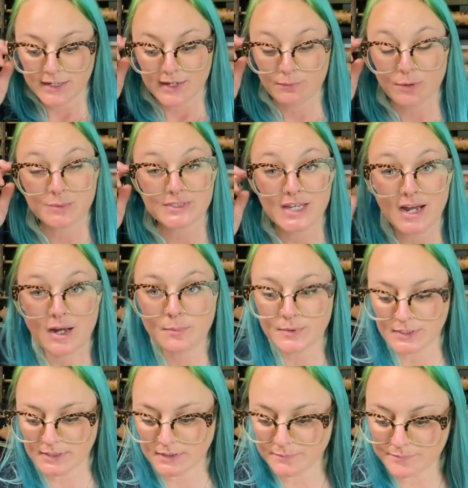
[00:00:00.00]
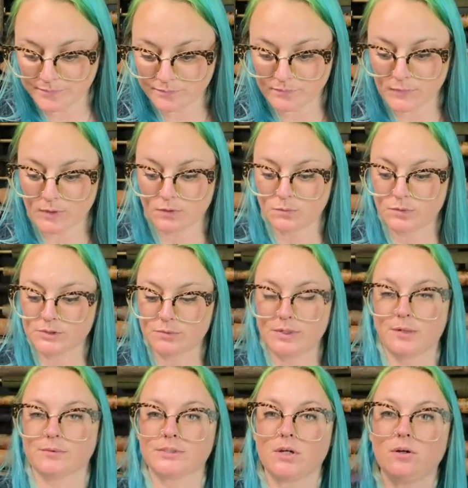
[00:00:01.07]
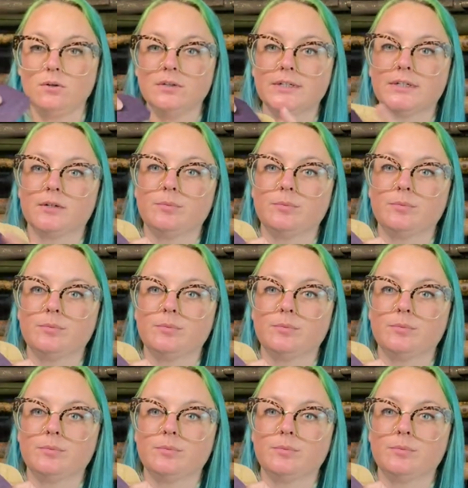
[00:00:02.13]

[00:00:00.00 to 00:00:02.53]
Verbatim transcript: And what was happening was when I was holding